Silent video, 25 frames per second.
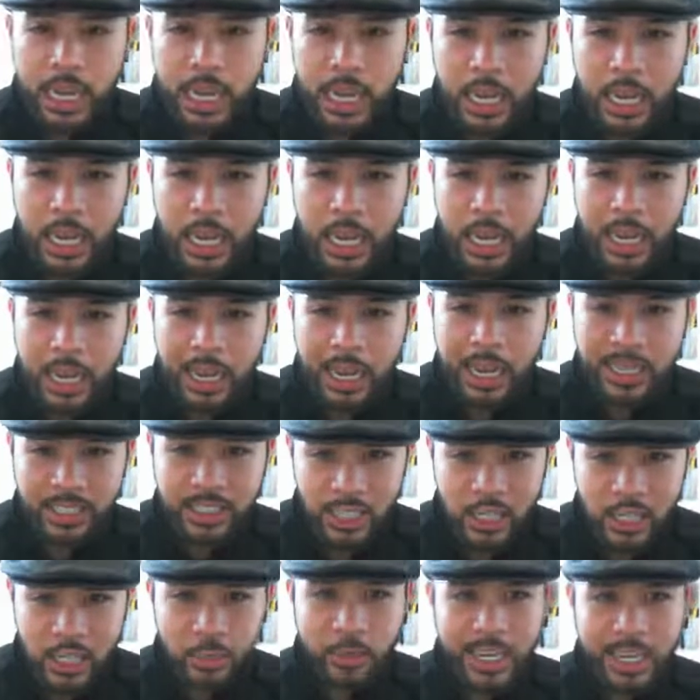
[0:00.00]
Has
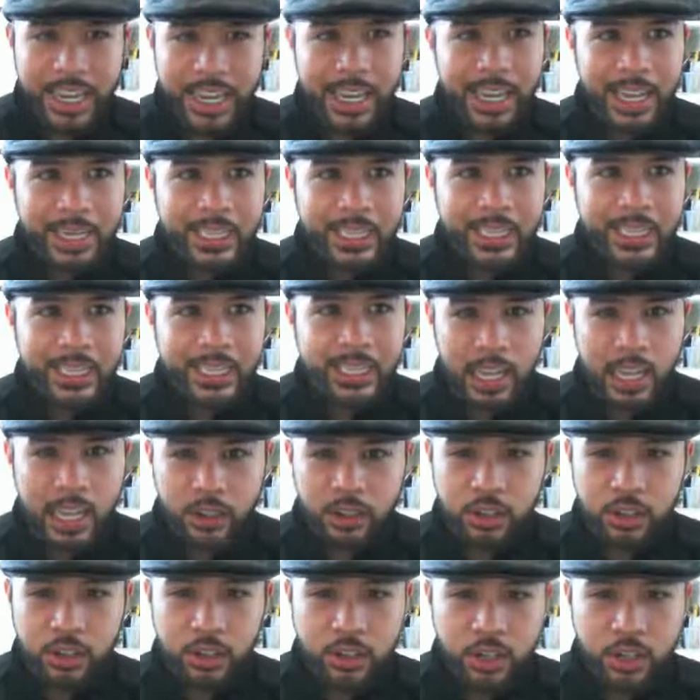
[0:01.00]
anybody had a
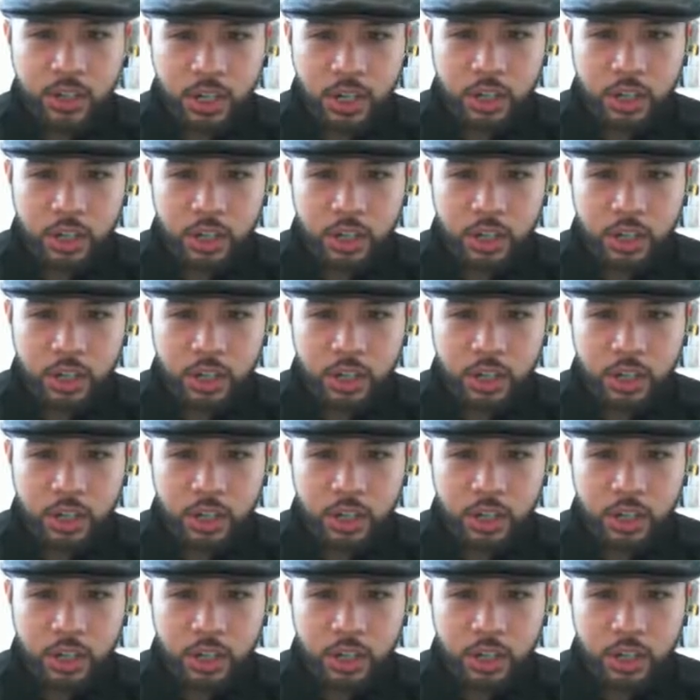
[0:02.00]
seller